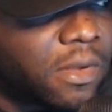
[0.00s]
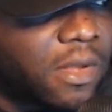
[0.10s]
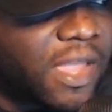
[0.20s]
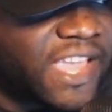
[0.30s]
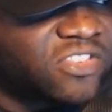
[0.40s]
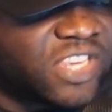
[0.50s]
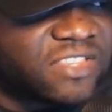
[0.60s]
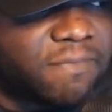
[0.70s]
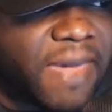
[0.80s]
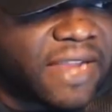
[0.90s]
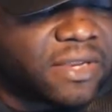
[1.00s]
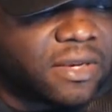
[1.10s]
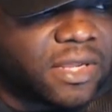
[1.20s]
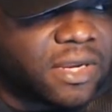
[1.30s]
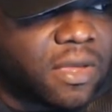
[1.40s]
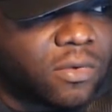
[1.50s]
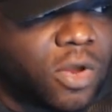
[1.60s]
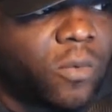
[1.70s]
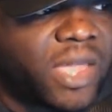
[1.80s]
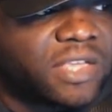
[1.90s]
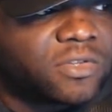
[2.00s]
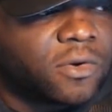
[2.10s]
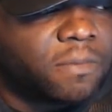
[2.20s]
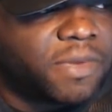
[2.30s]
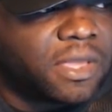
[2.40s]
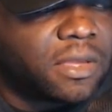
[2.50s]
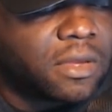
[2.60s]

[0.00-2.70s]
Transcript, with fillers: and Jesse Magdaleno, no way, it's going to be,